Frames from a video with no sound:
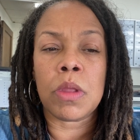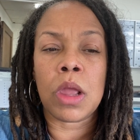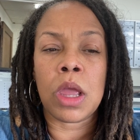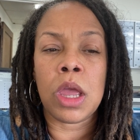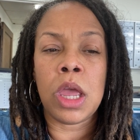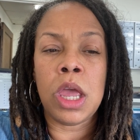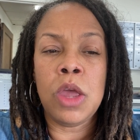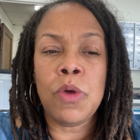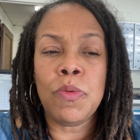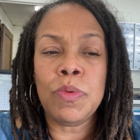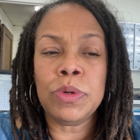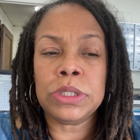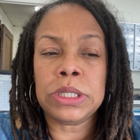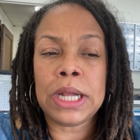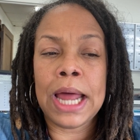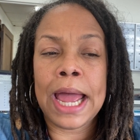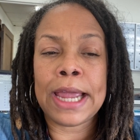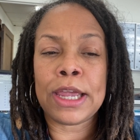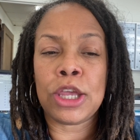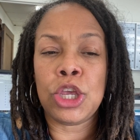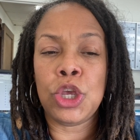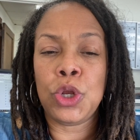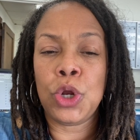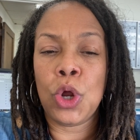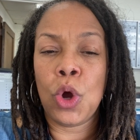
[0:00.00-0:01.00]
he was
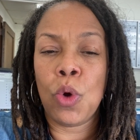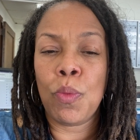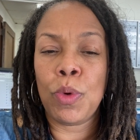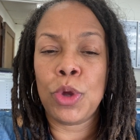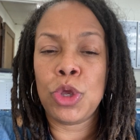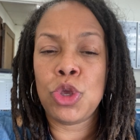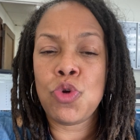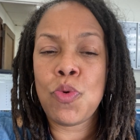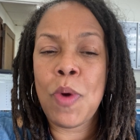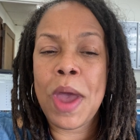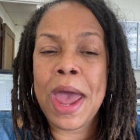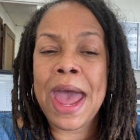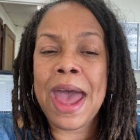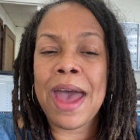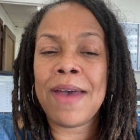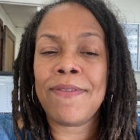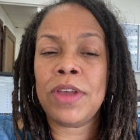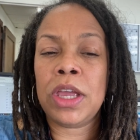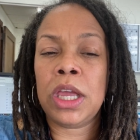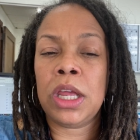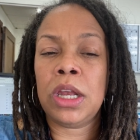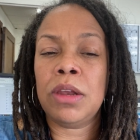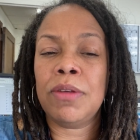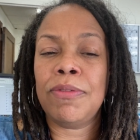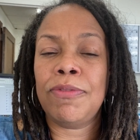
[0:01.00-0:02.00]
like, you know, when you have
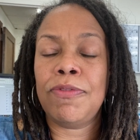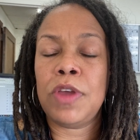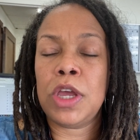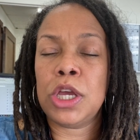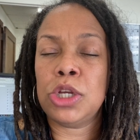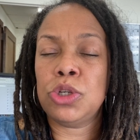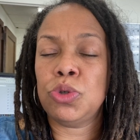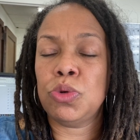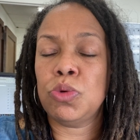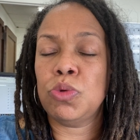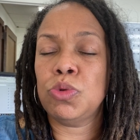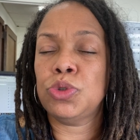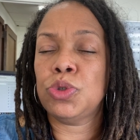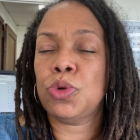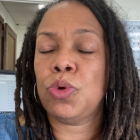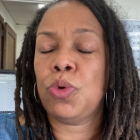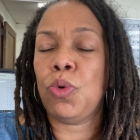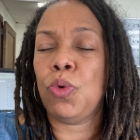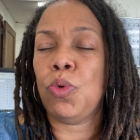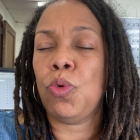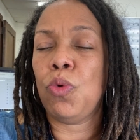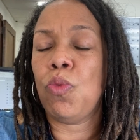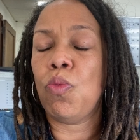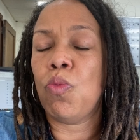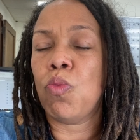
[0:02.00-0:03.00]
individuals
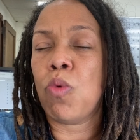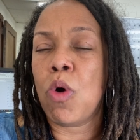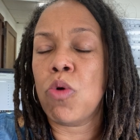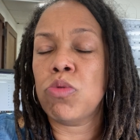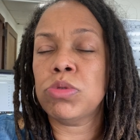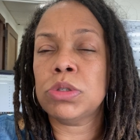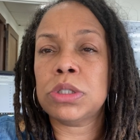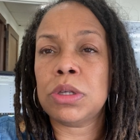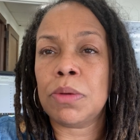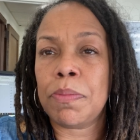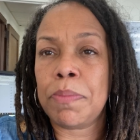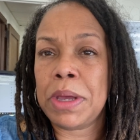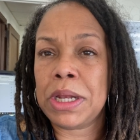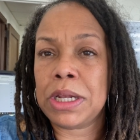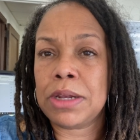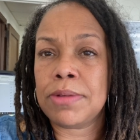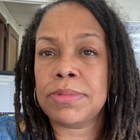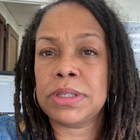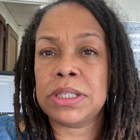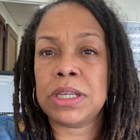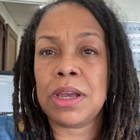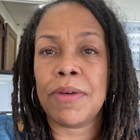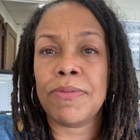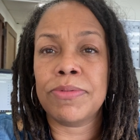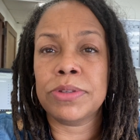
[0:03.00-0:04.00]
who won't submit
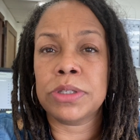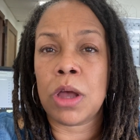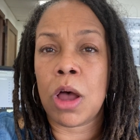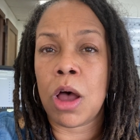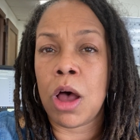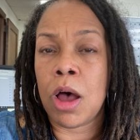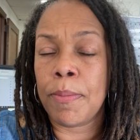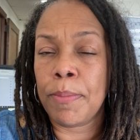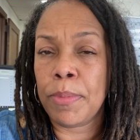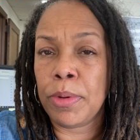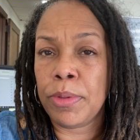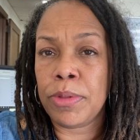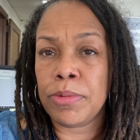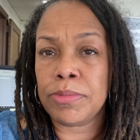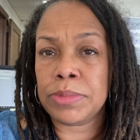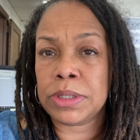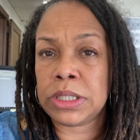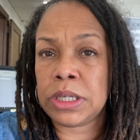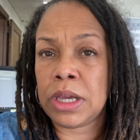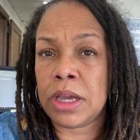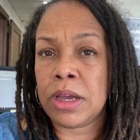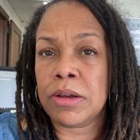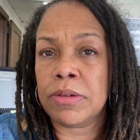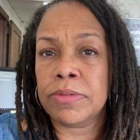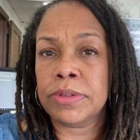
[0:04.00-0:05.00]
themselves or humble
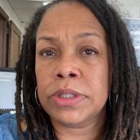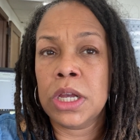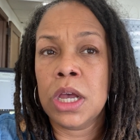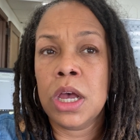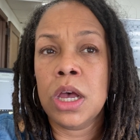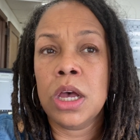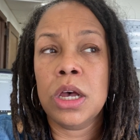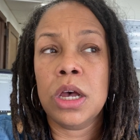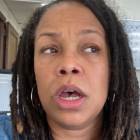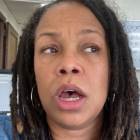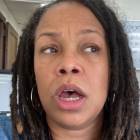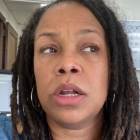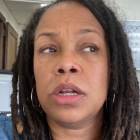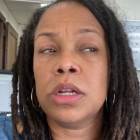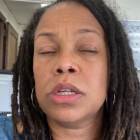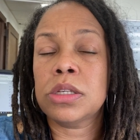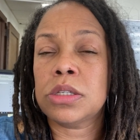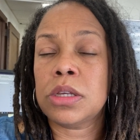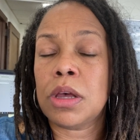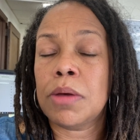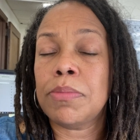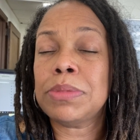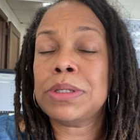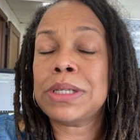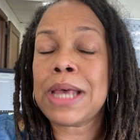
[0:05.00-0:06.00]
themselves under
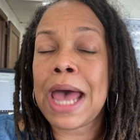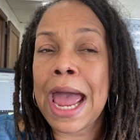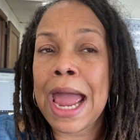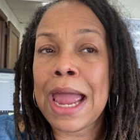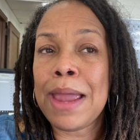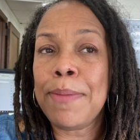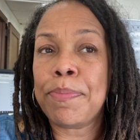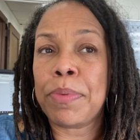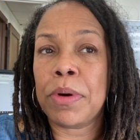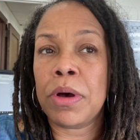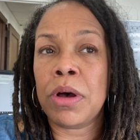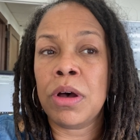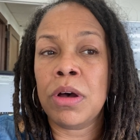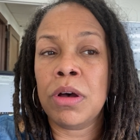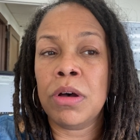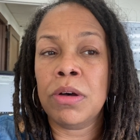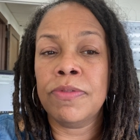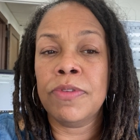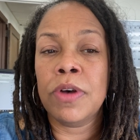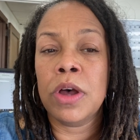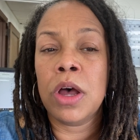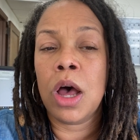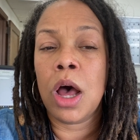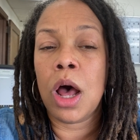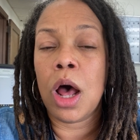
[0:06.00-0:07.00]
some type of
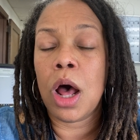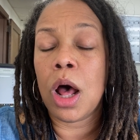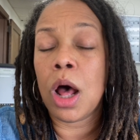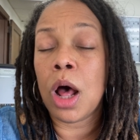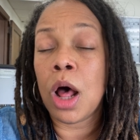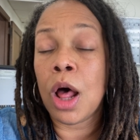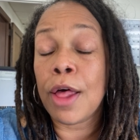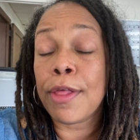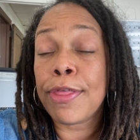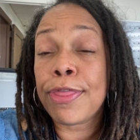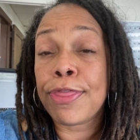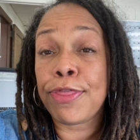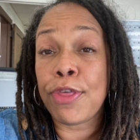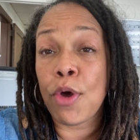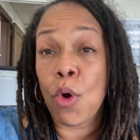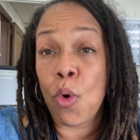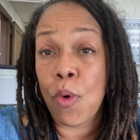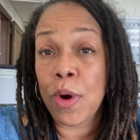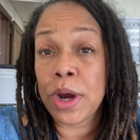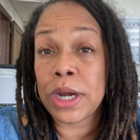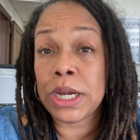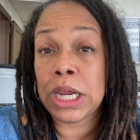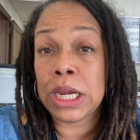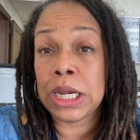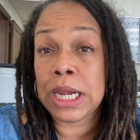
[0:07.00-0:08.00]

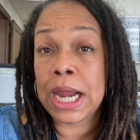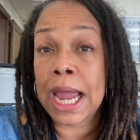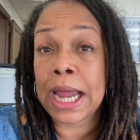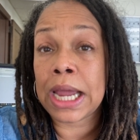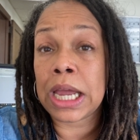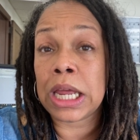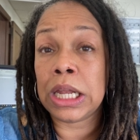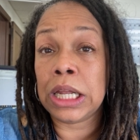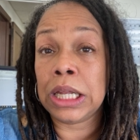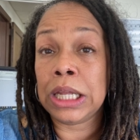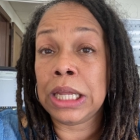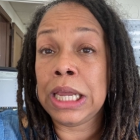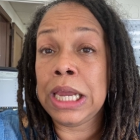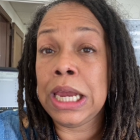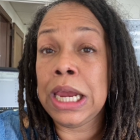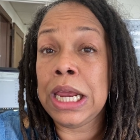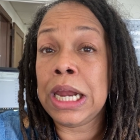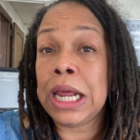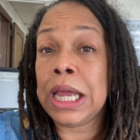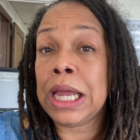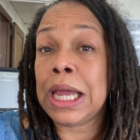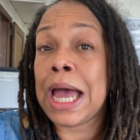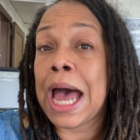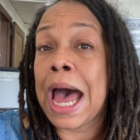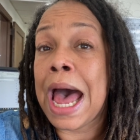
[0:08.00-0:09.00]
authority that can lead
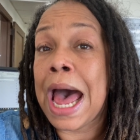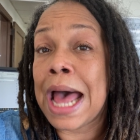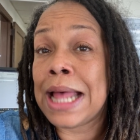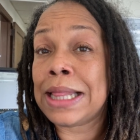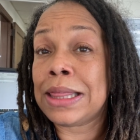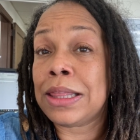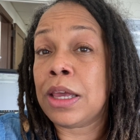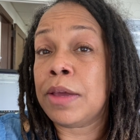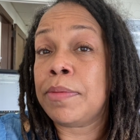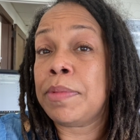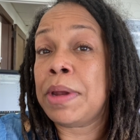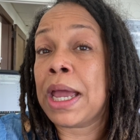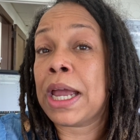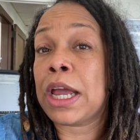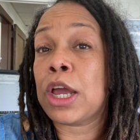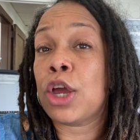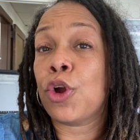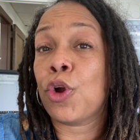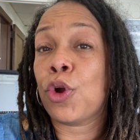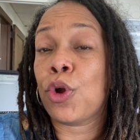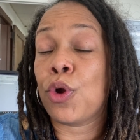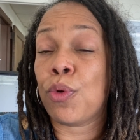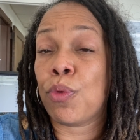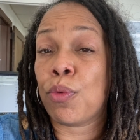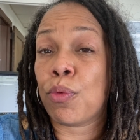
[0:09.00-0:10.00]
and guide them, that
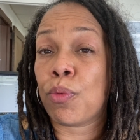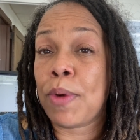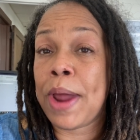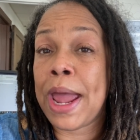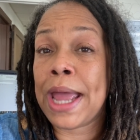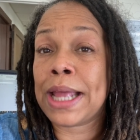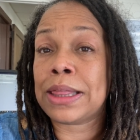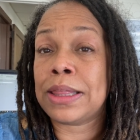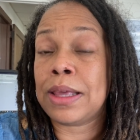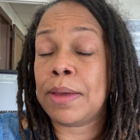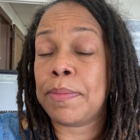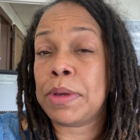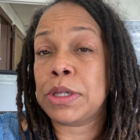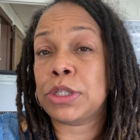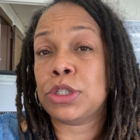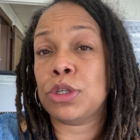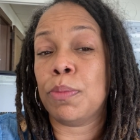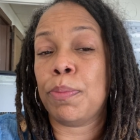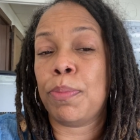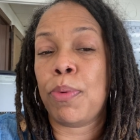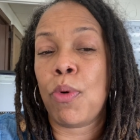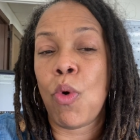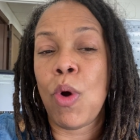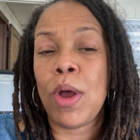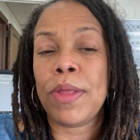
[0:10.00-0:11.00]
can correct them and
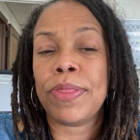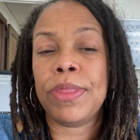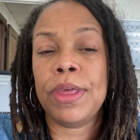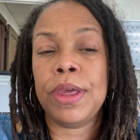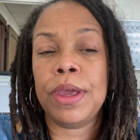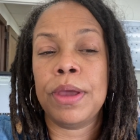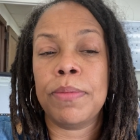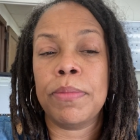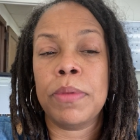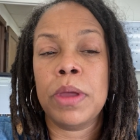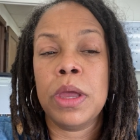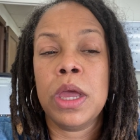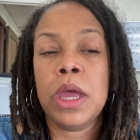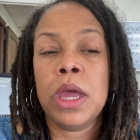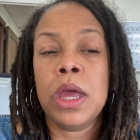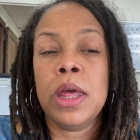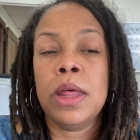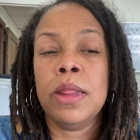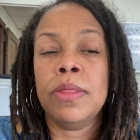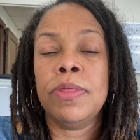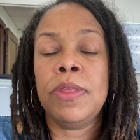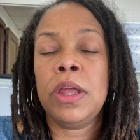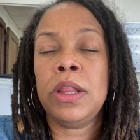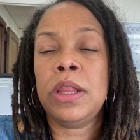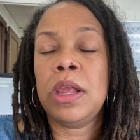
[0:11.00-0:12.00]
support them,
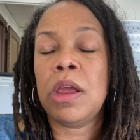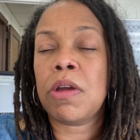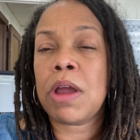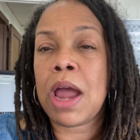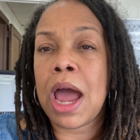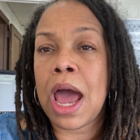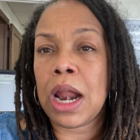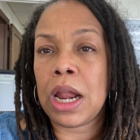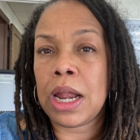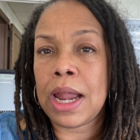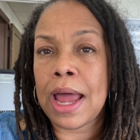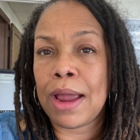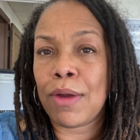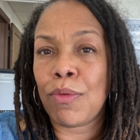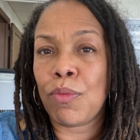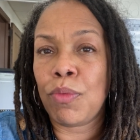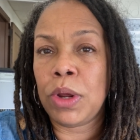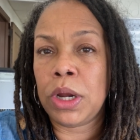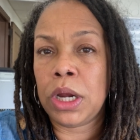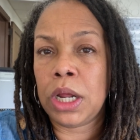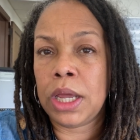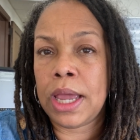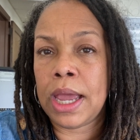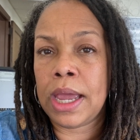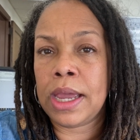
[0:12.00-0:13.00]
then they're kind of like
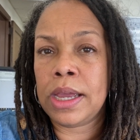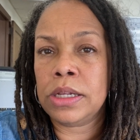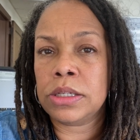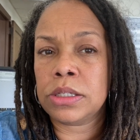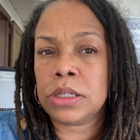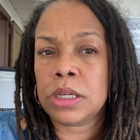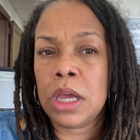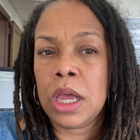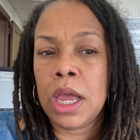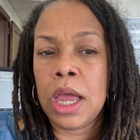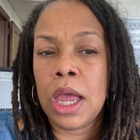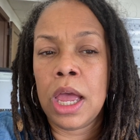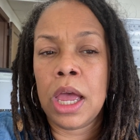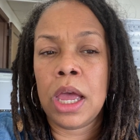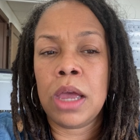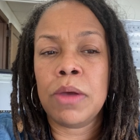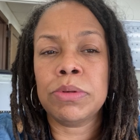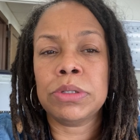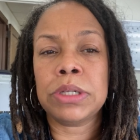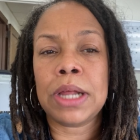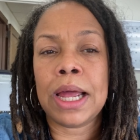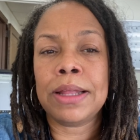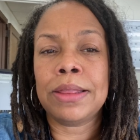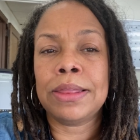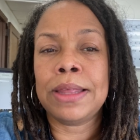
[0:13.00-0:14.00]
renegades. And it
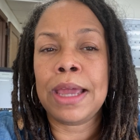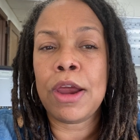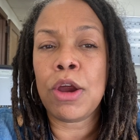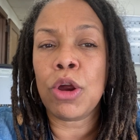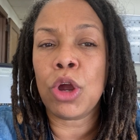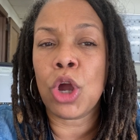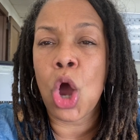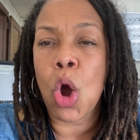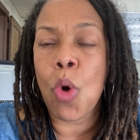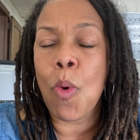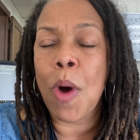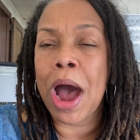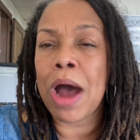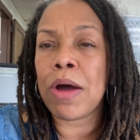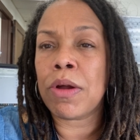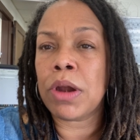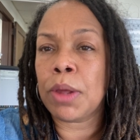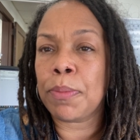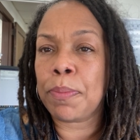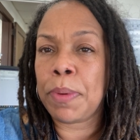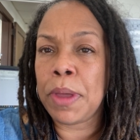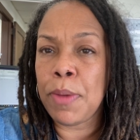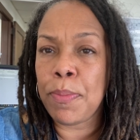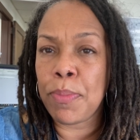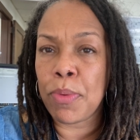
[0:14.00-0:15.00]
was like they'll go out
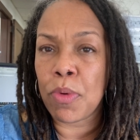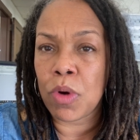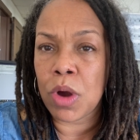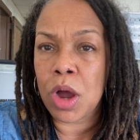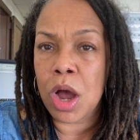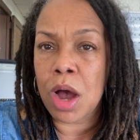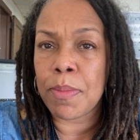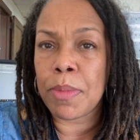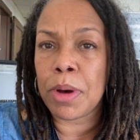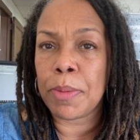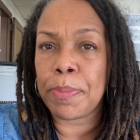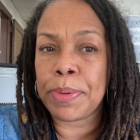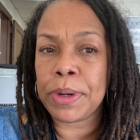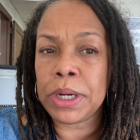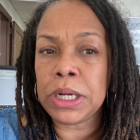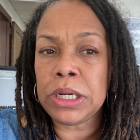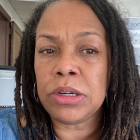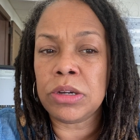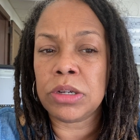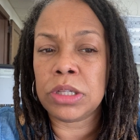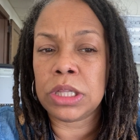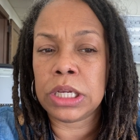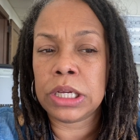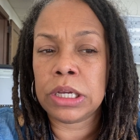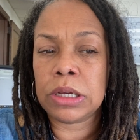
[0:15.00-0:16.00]
and people come up
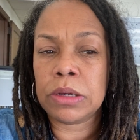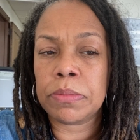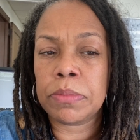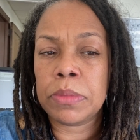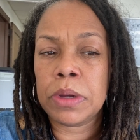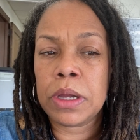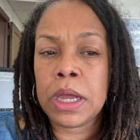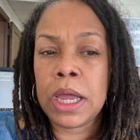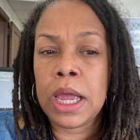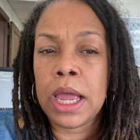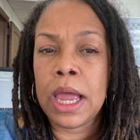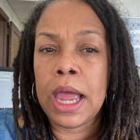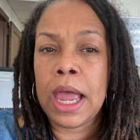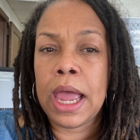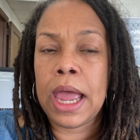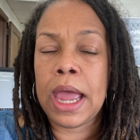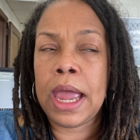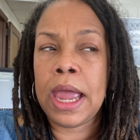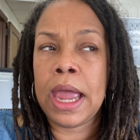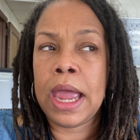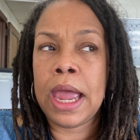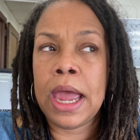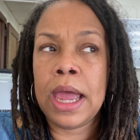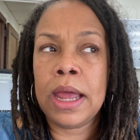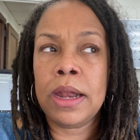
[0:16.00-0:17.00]
under them
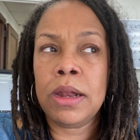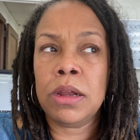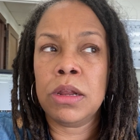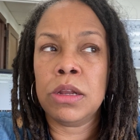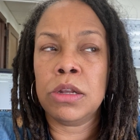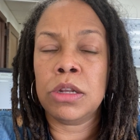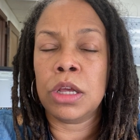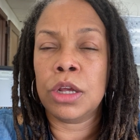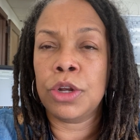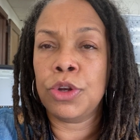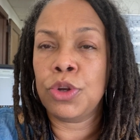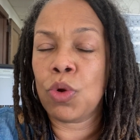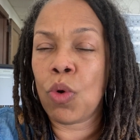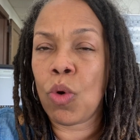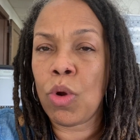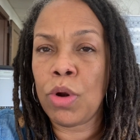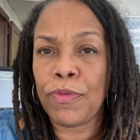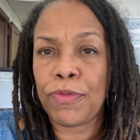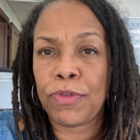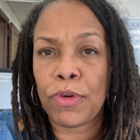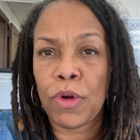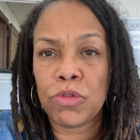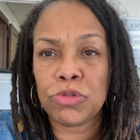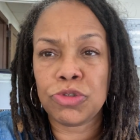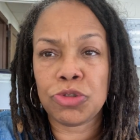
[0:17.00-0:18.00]
and the anointing
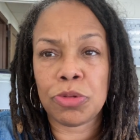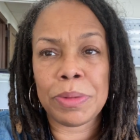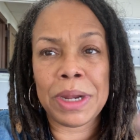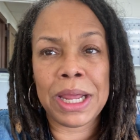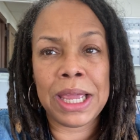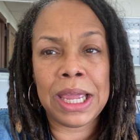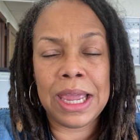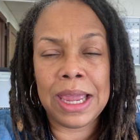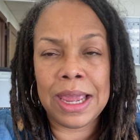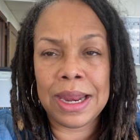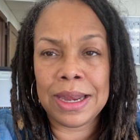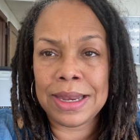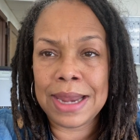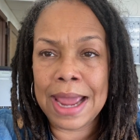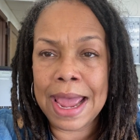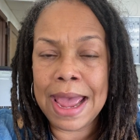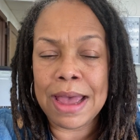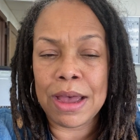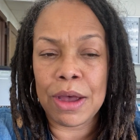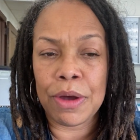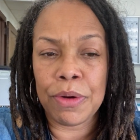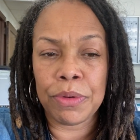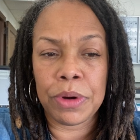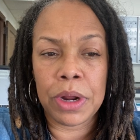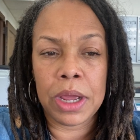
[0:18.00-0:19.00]
flows from the head
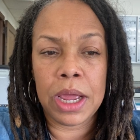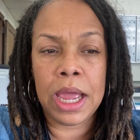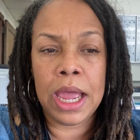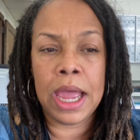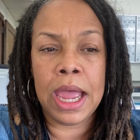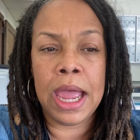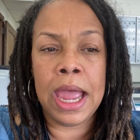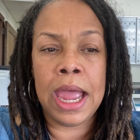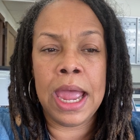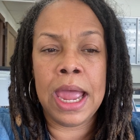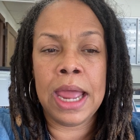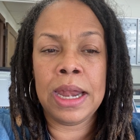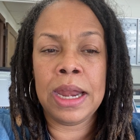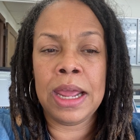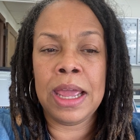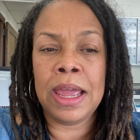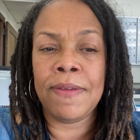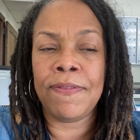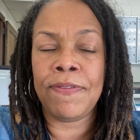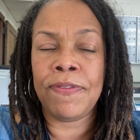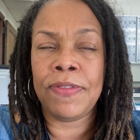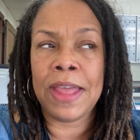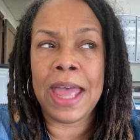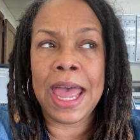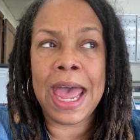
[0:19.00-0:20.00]
down. And
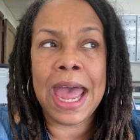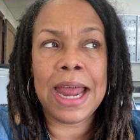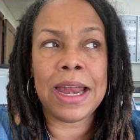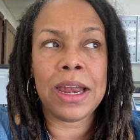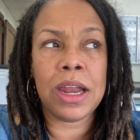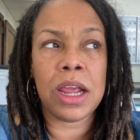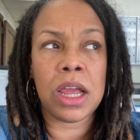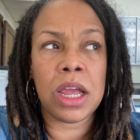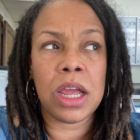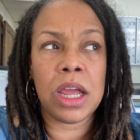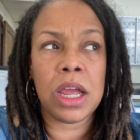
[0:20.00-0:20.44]
if that,